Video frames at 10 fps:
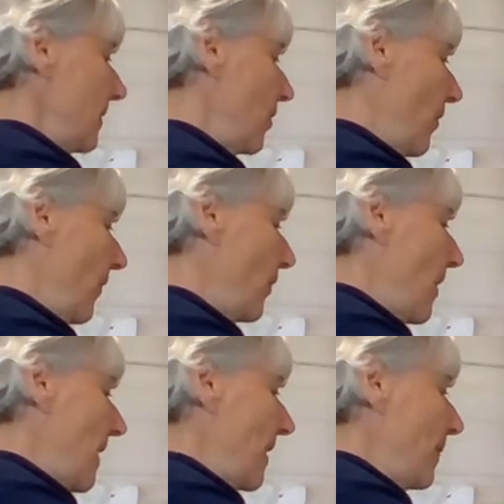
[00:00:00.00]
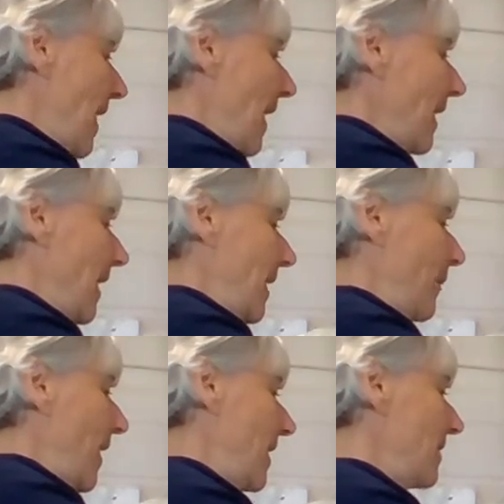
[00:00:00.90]
sort of a reddy black
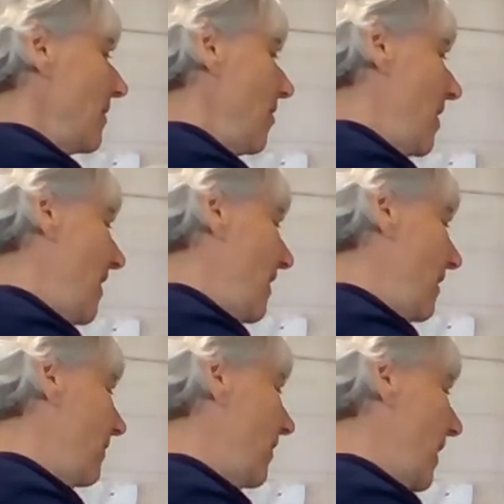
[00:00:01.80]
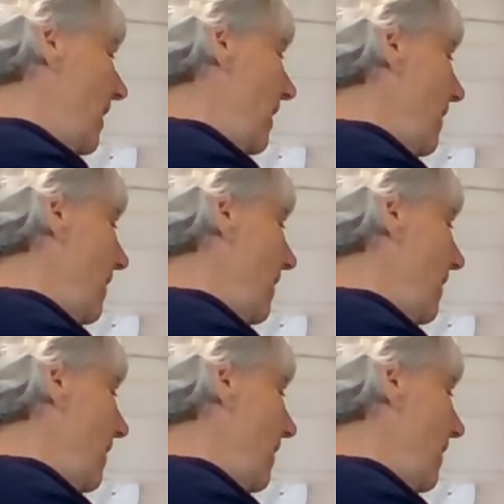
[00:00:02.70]
anyway. It's got a hint of red in